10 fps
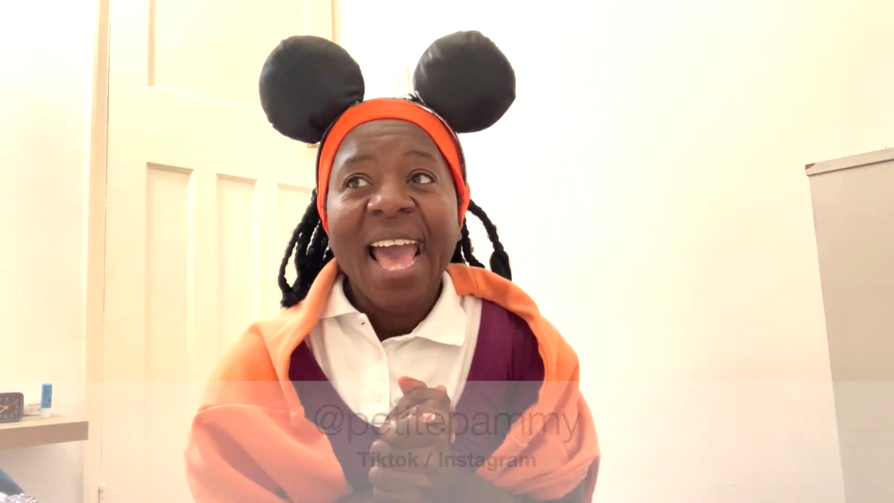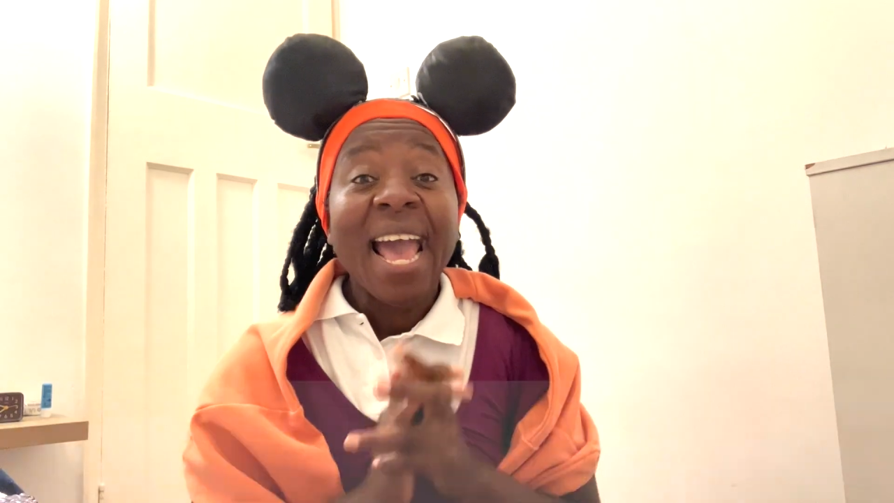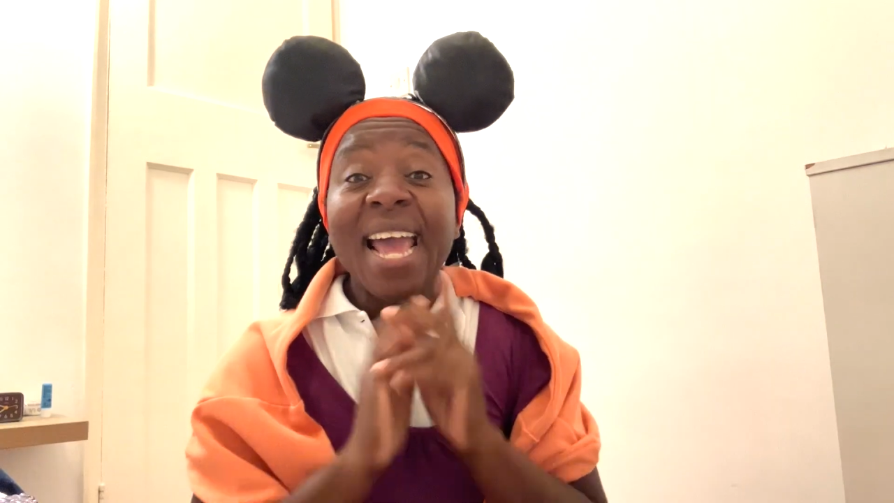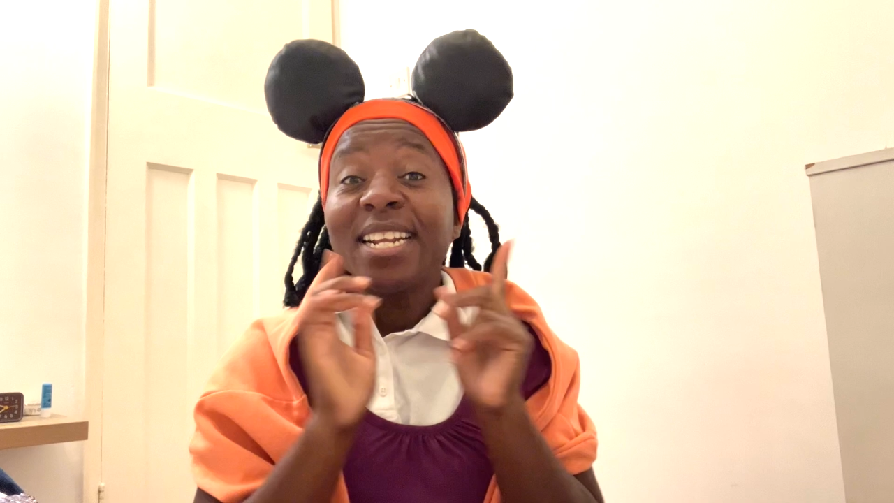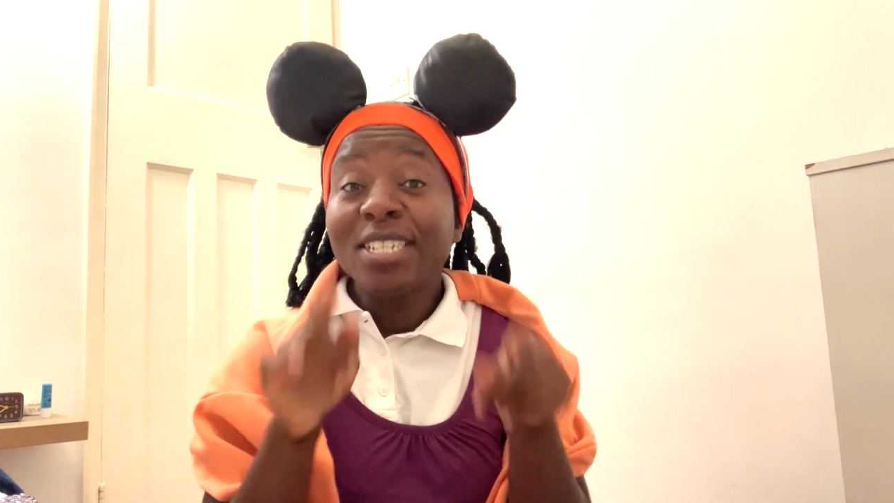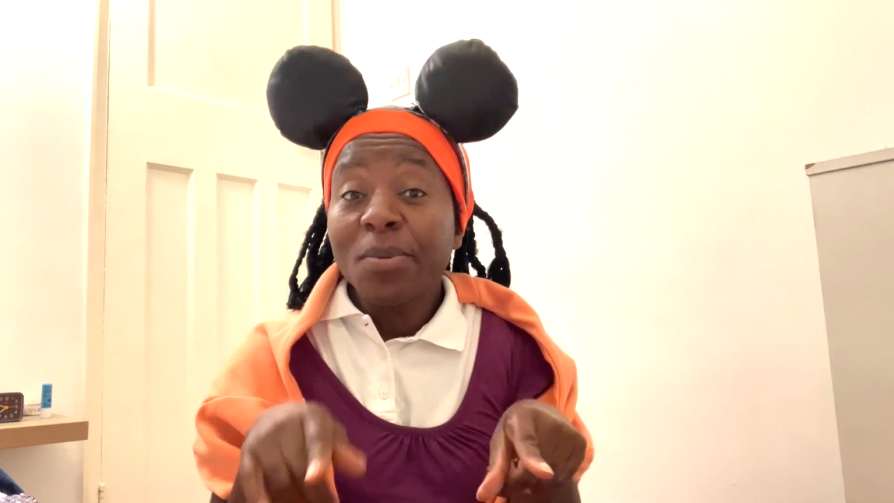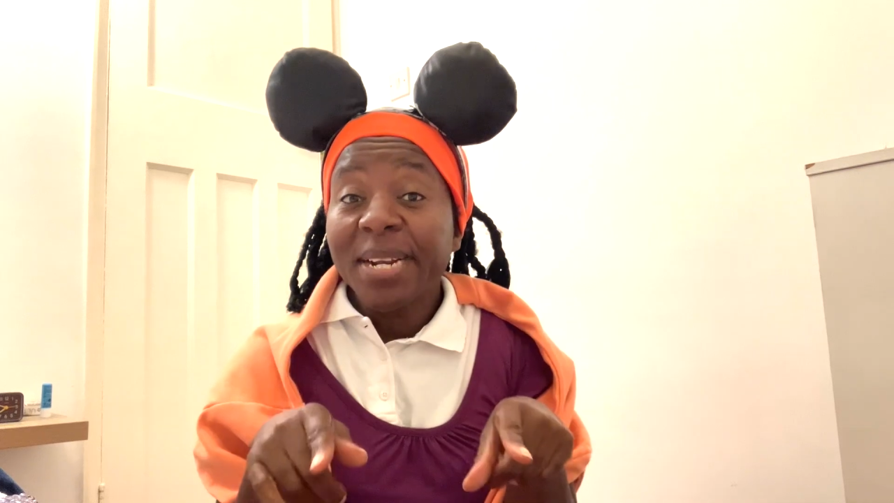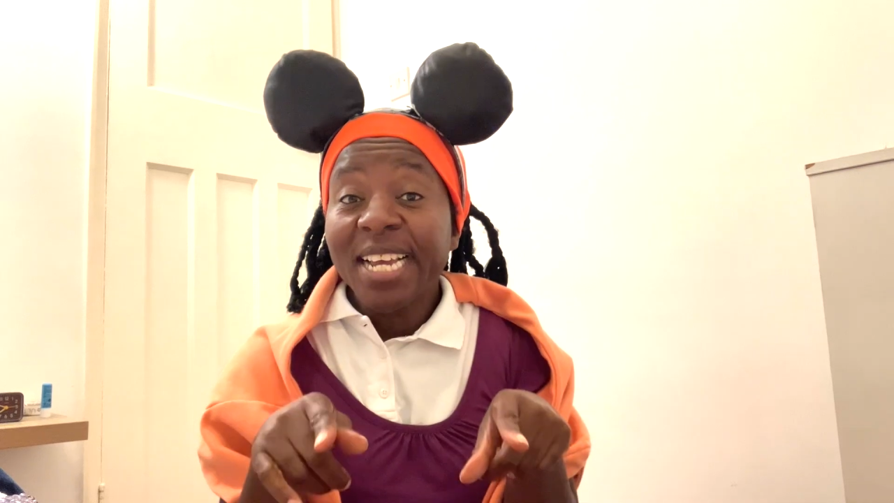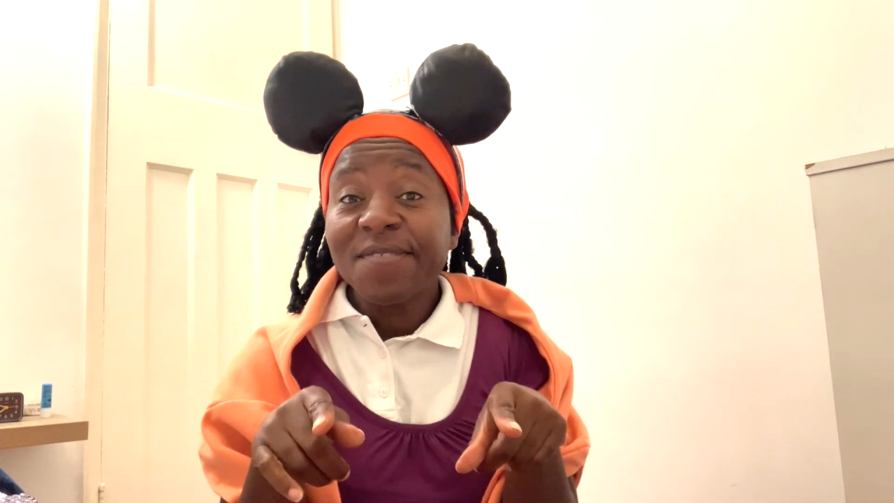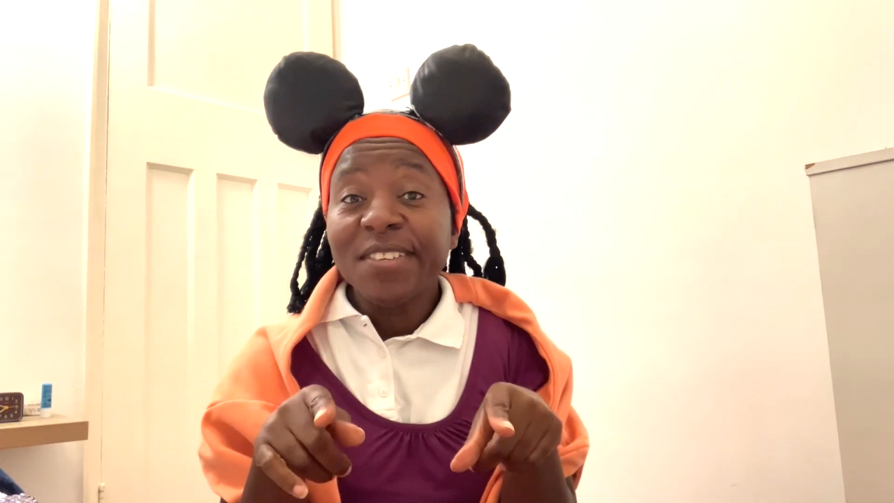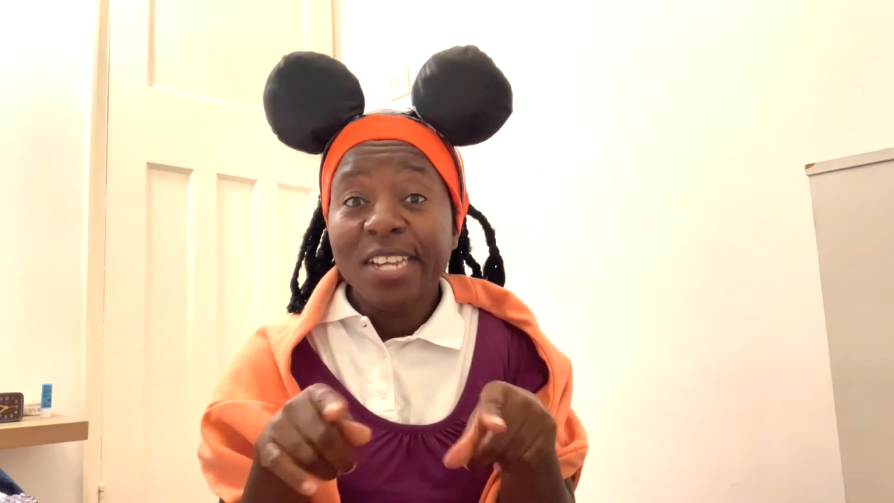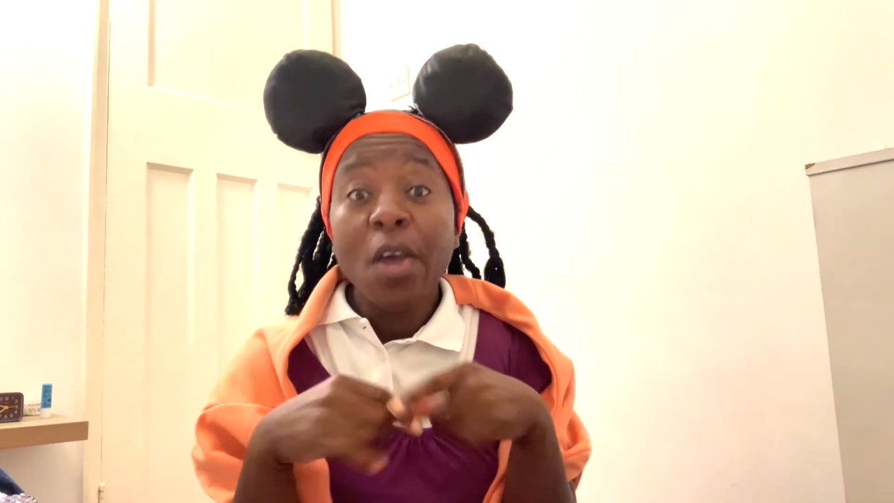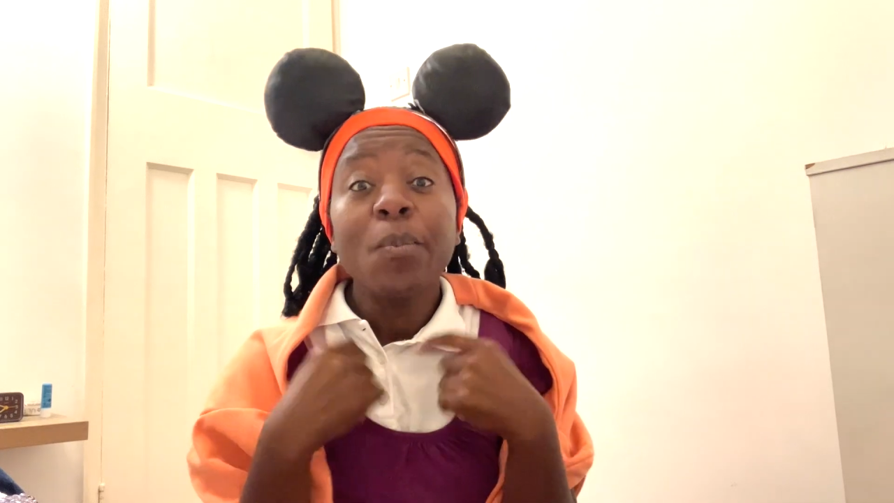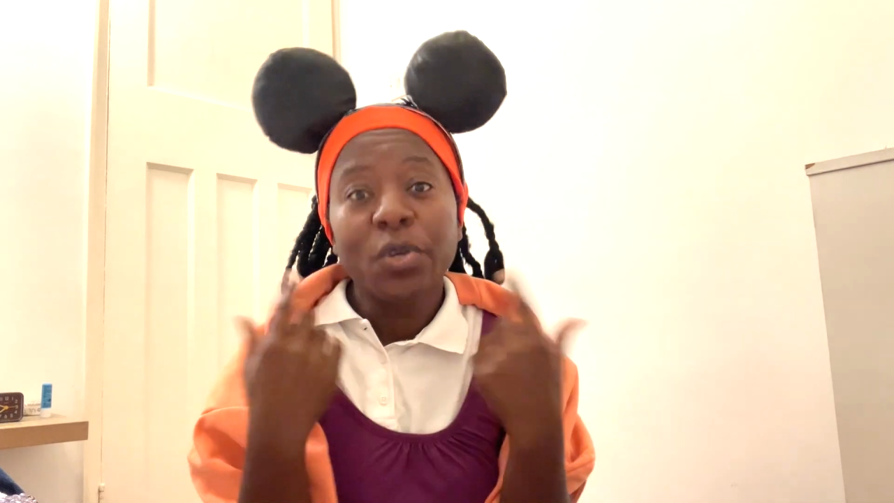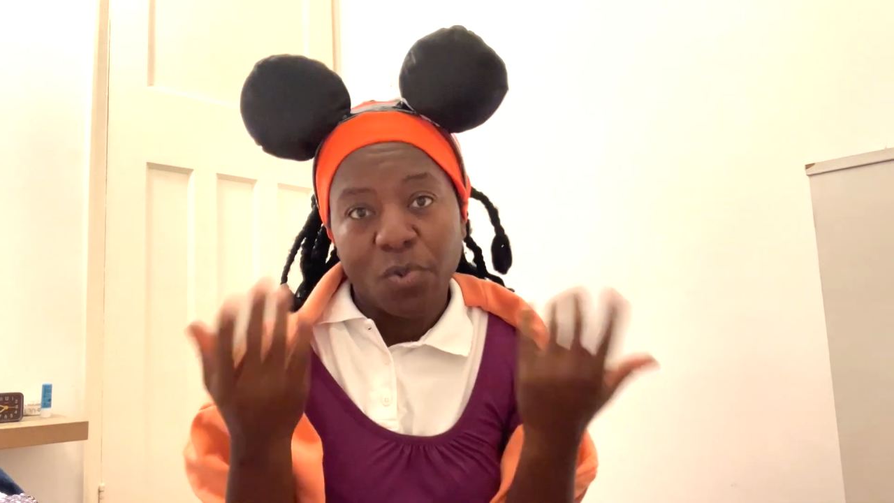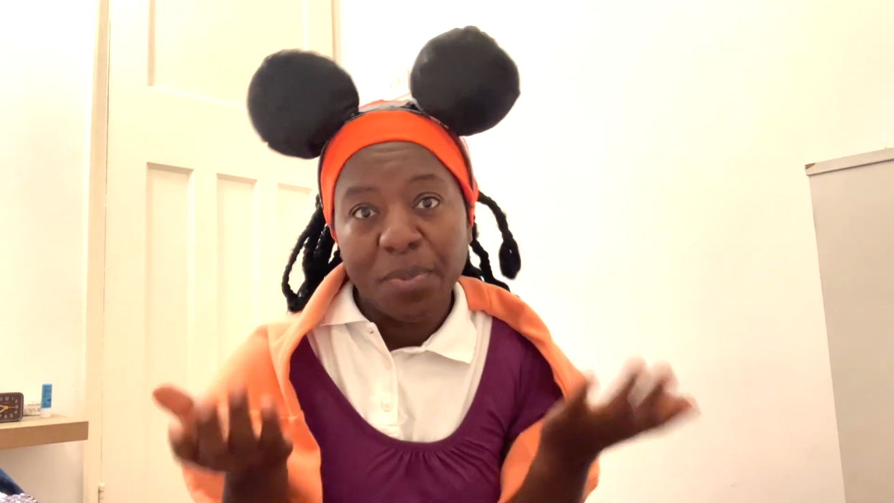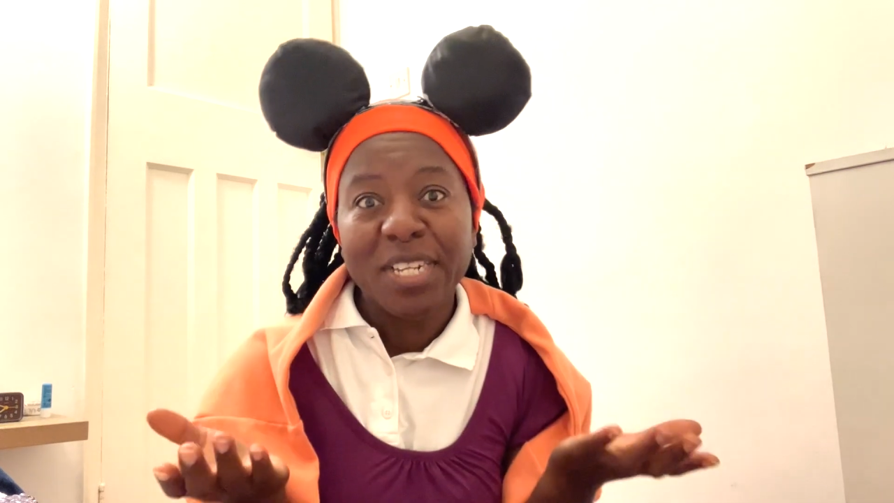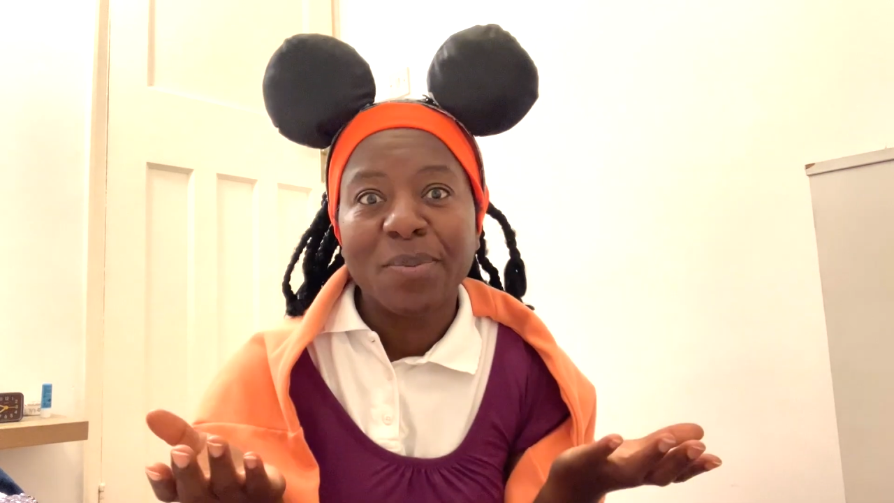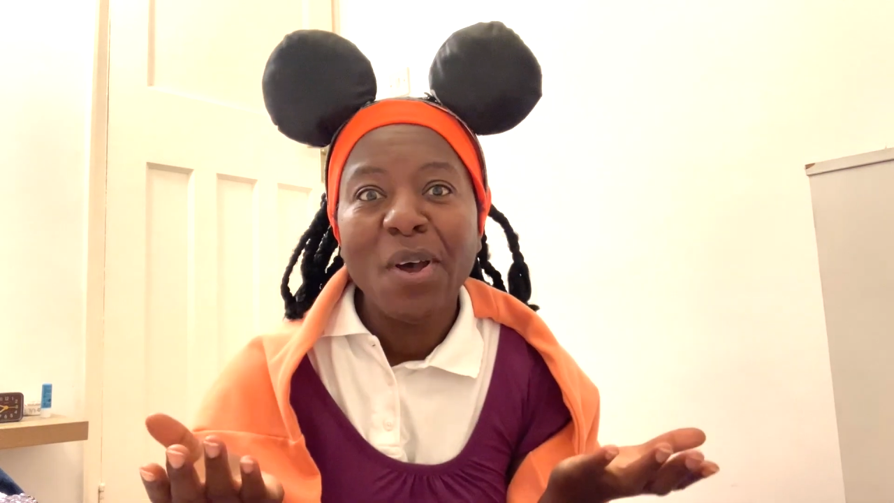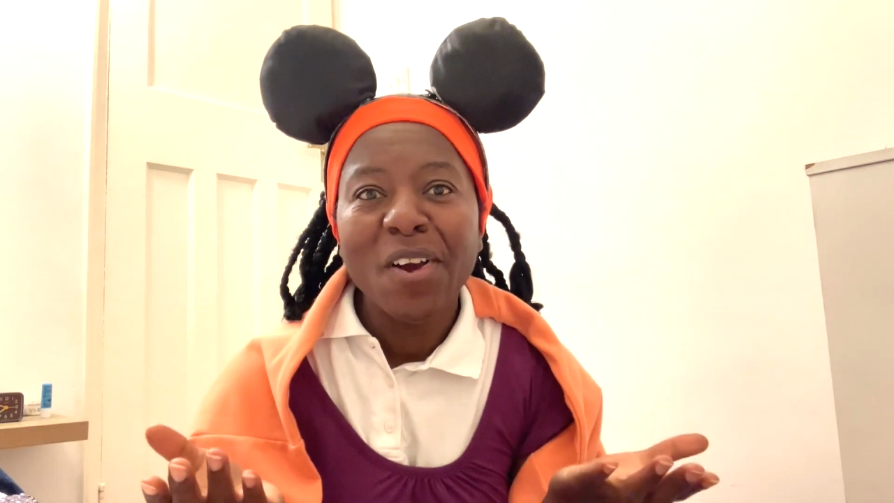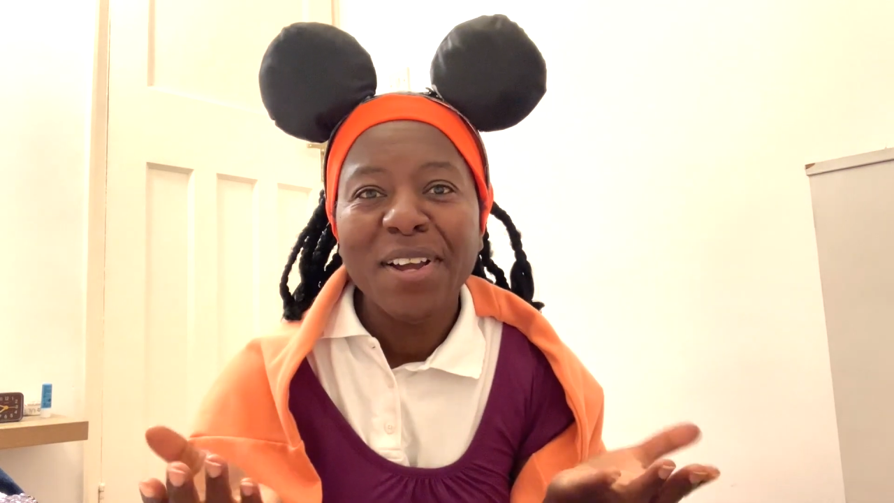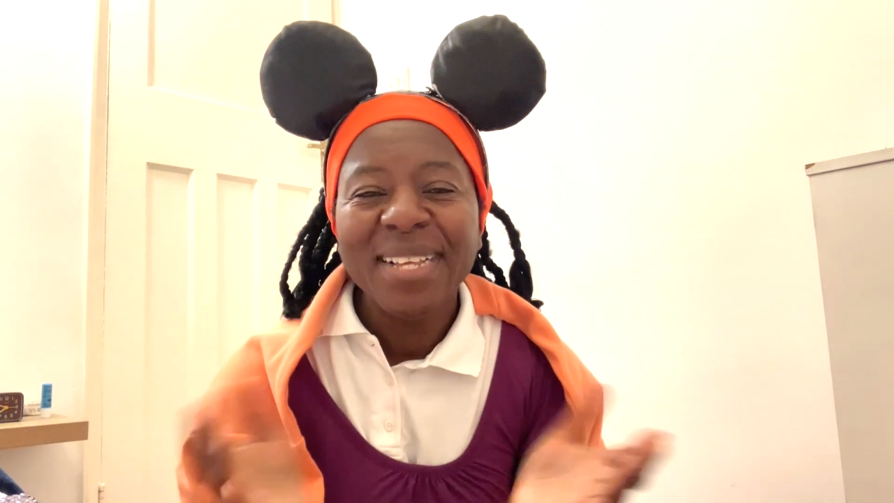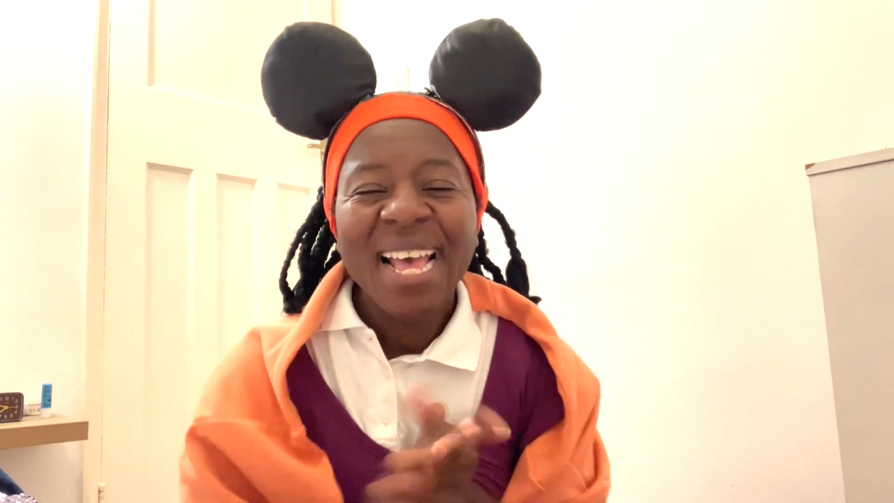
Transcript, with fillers: And until my next video, which will be tomorrow,